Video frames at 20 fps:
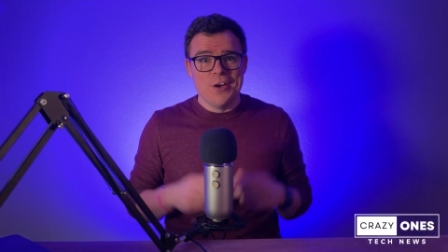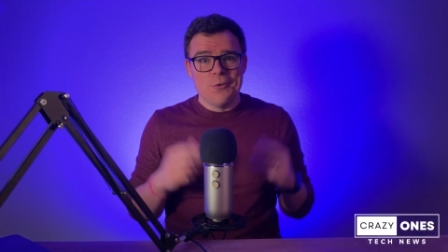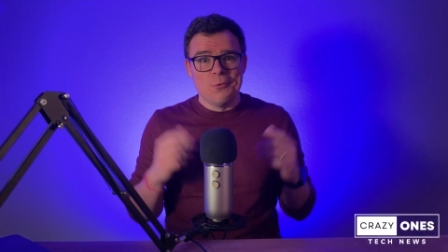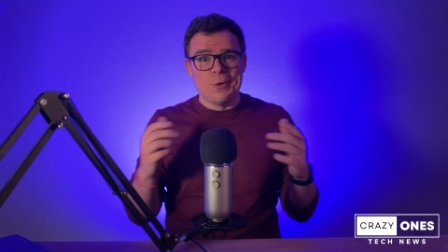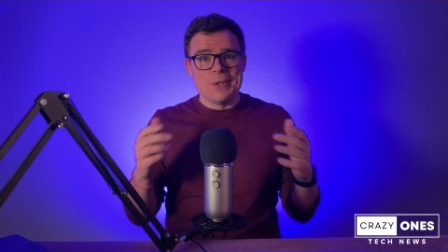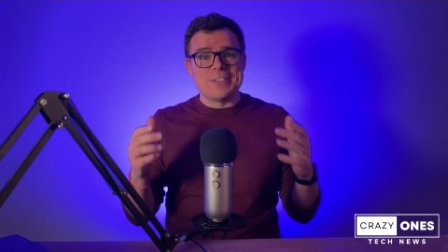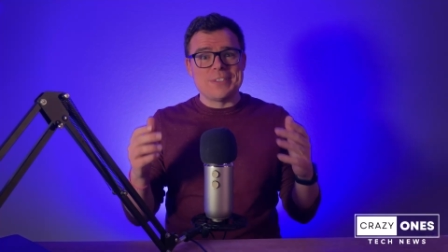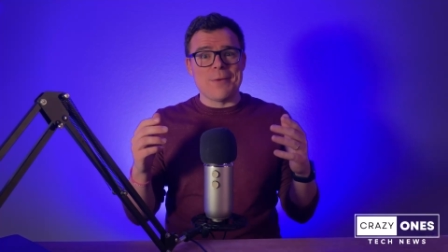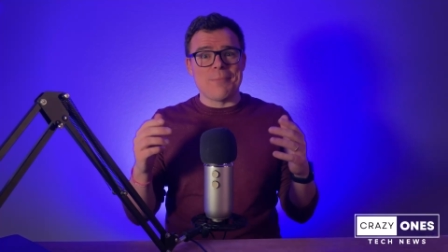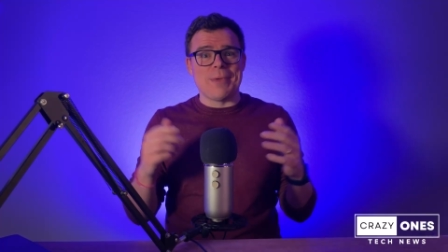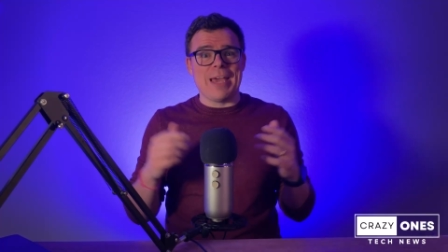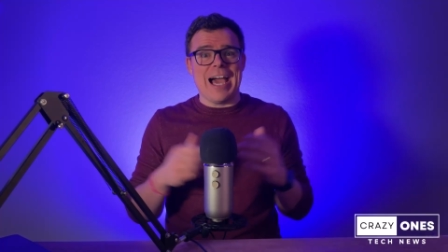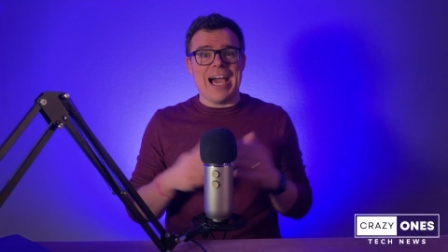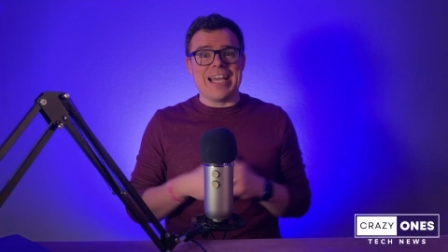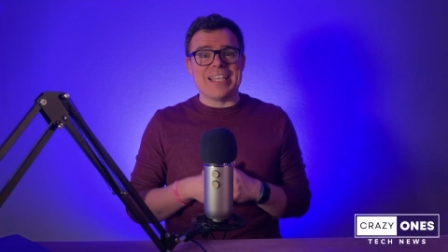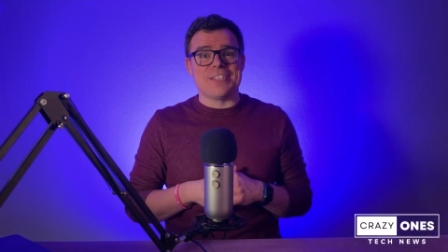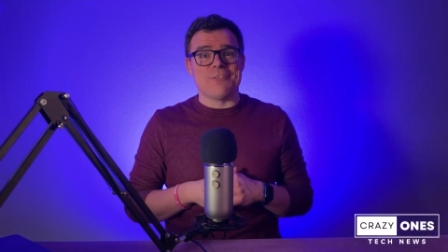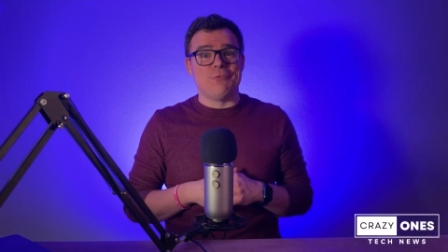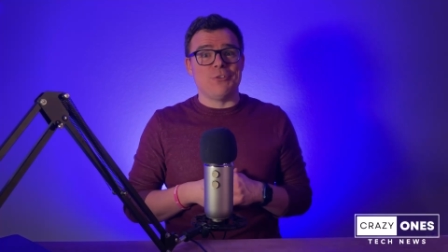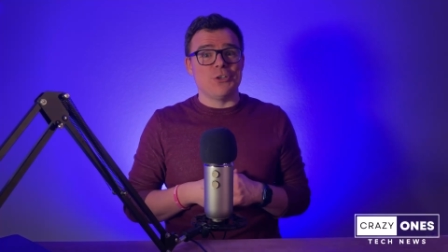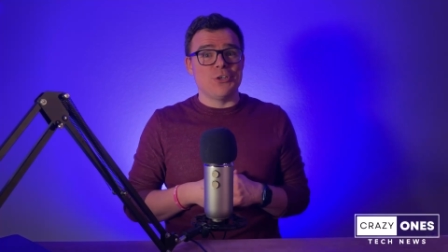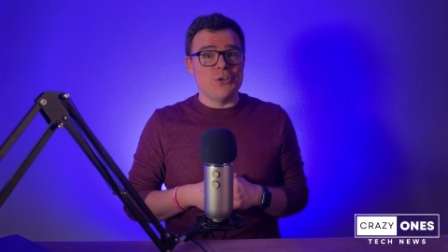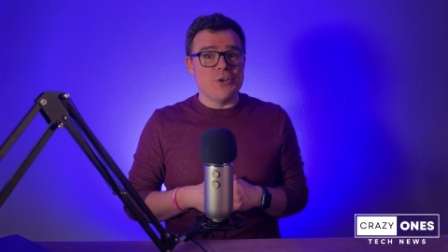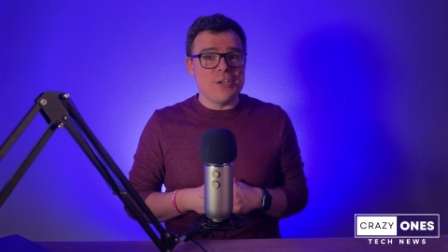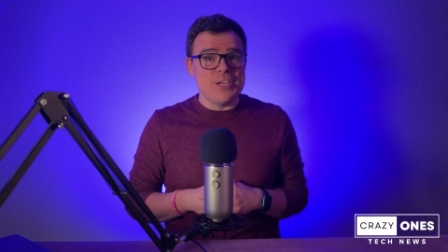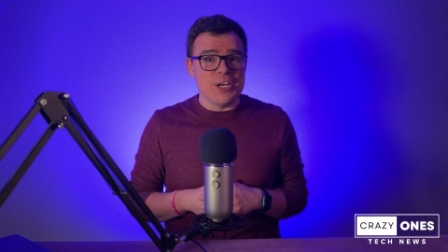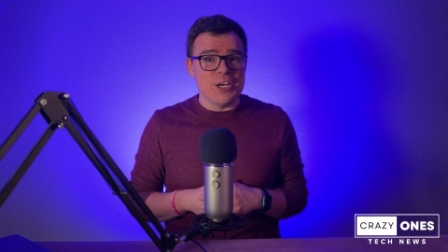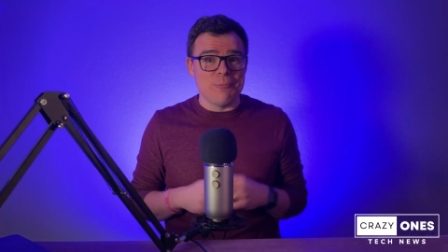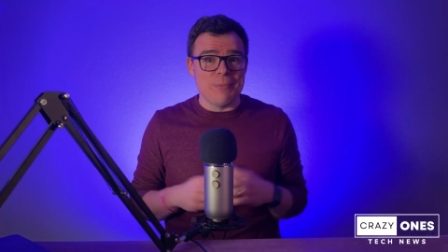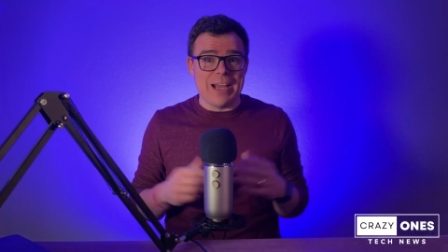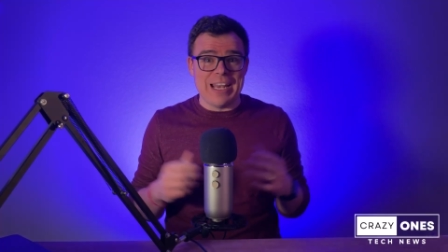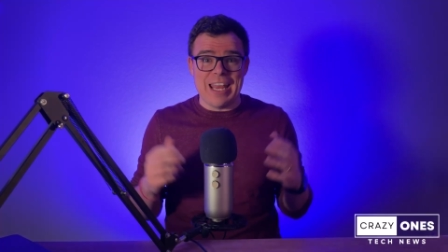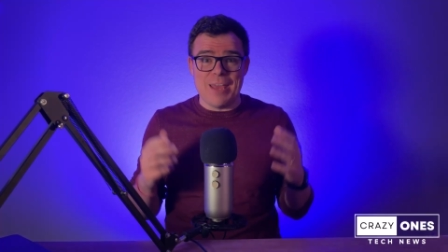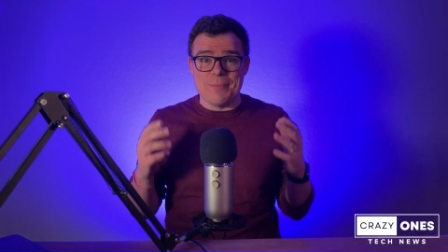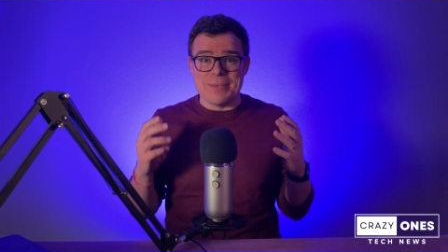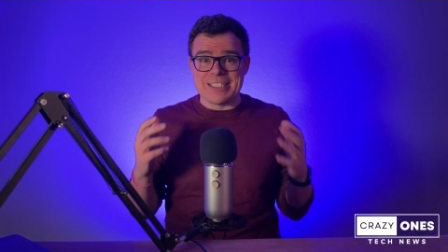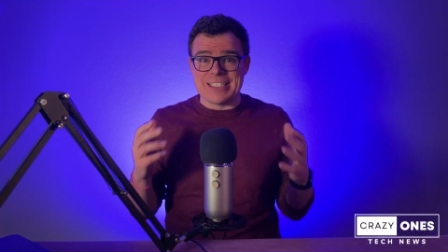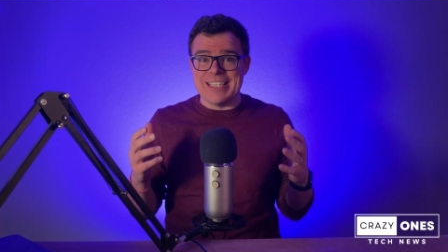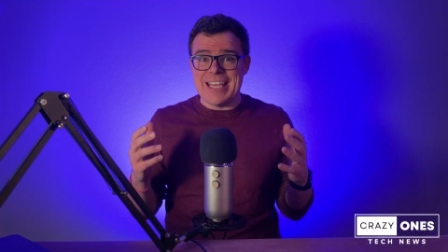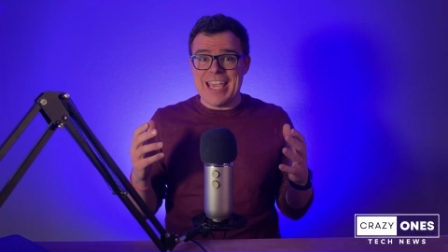What's up, guys? If you're new here, my name
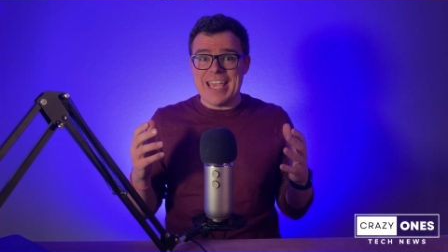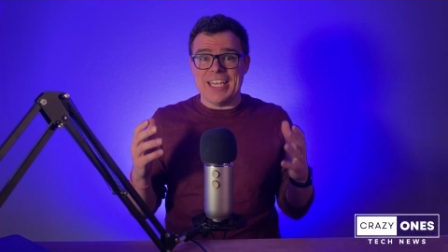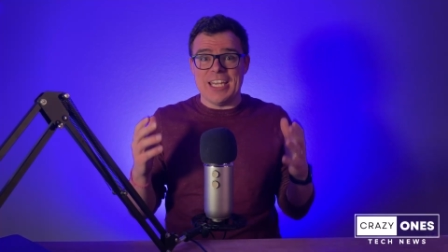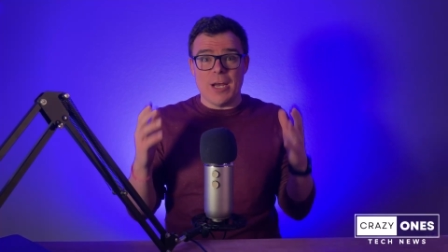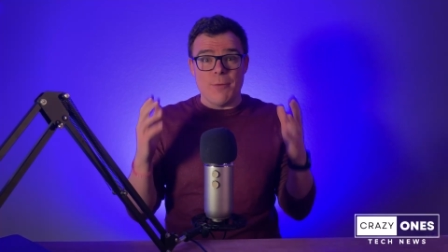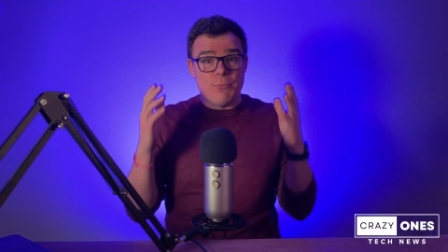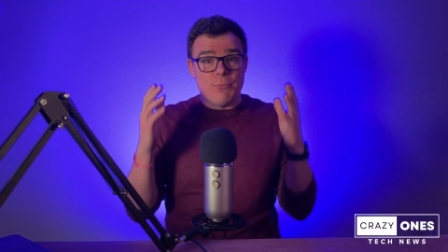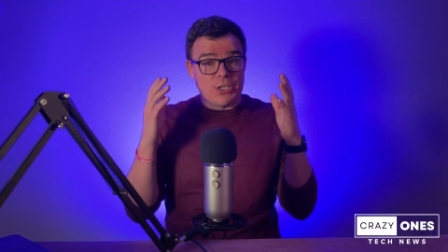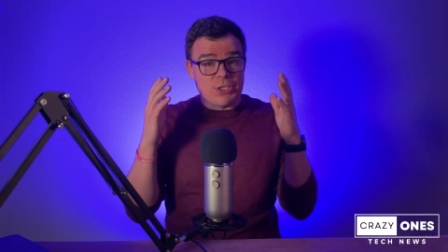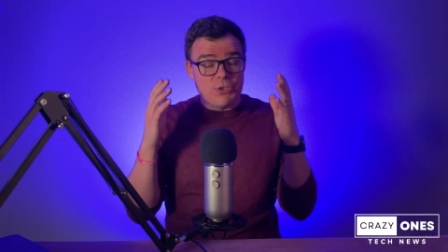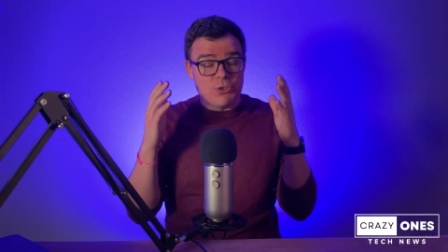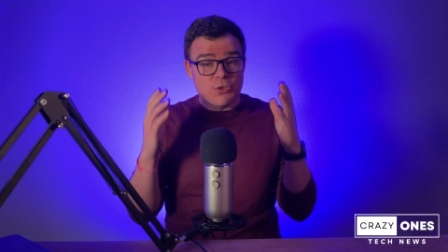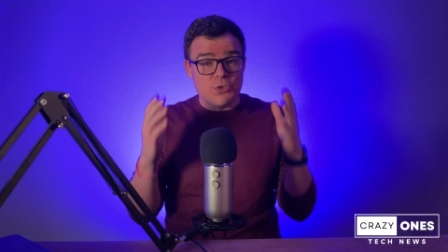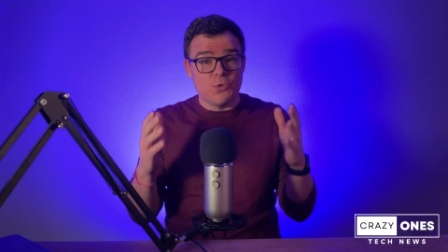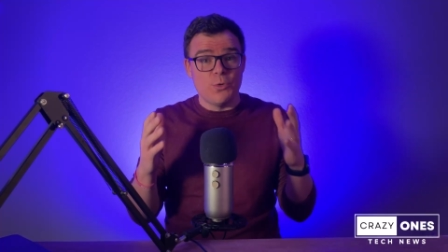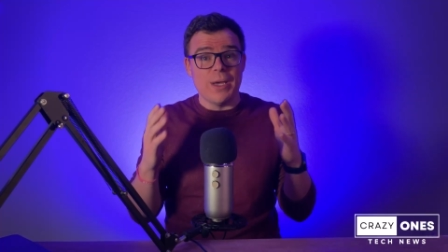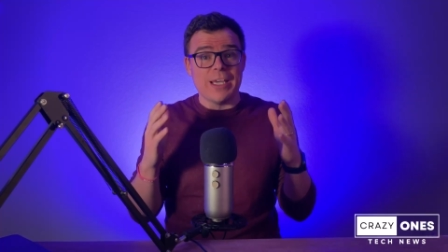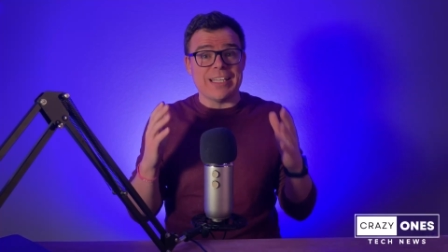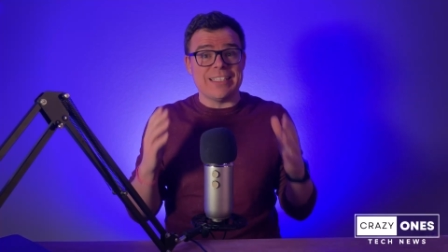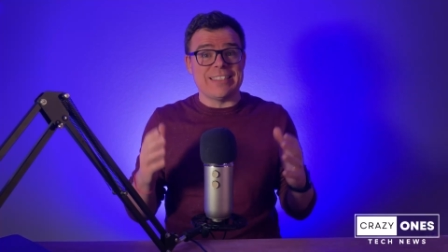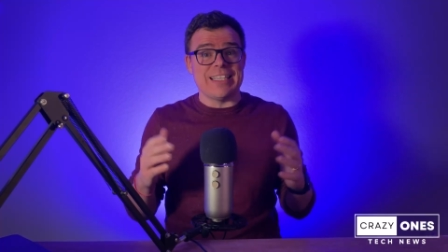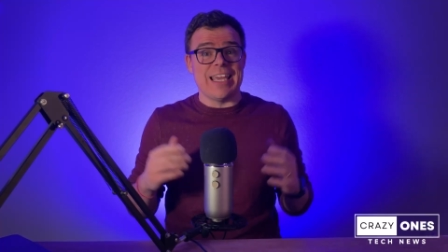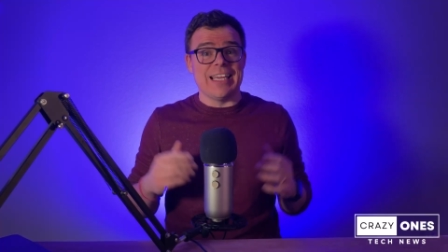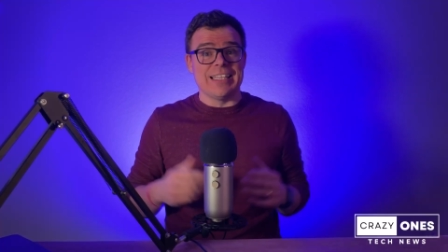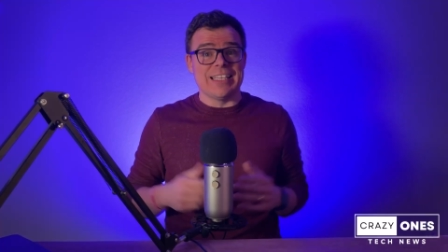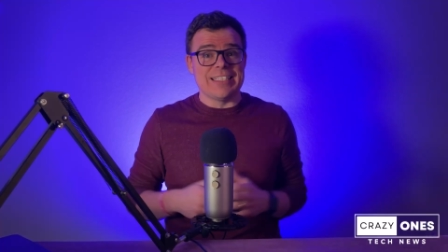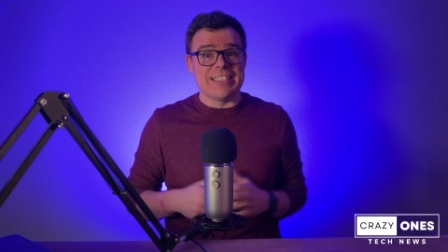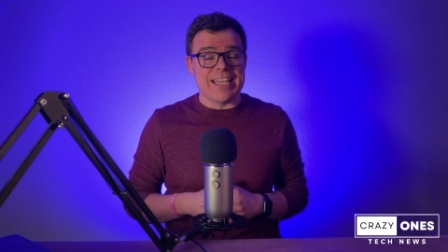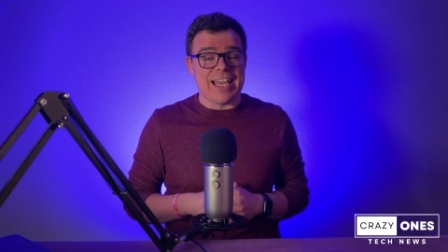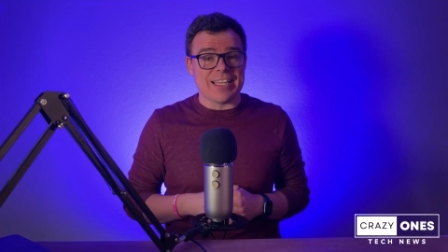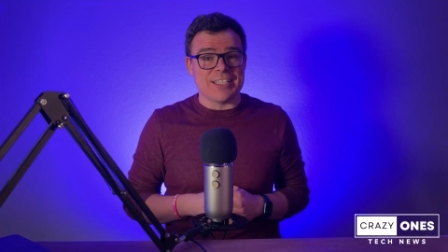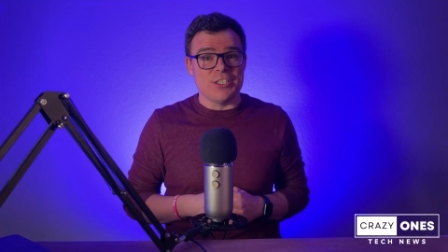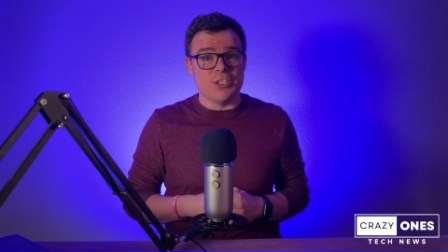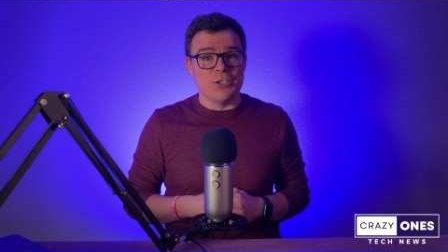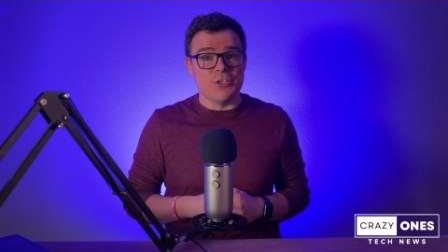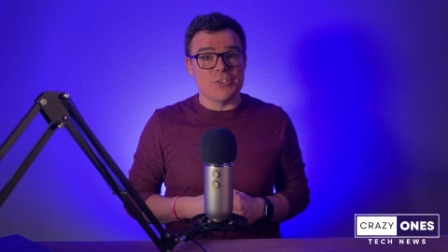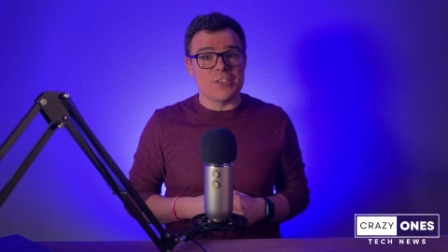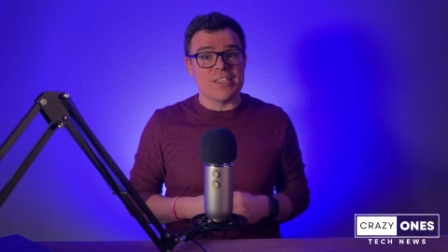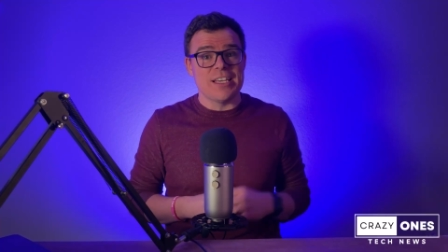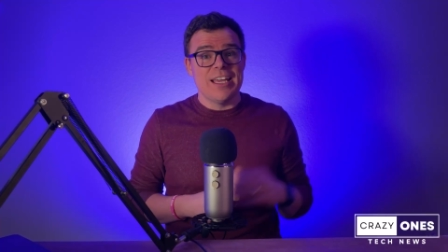is Nate, and I bring you quick daily tech
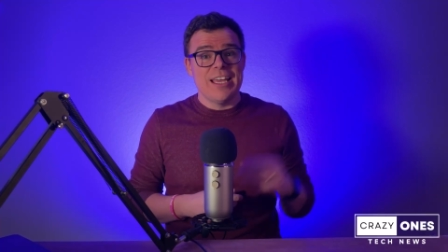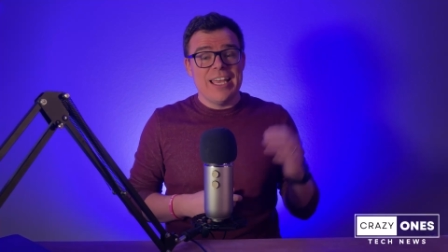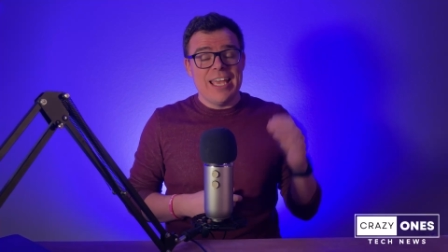news.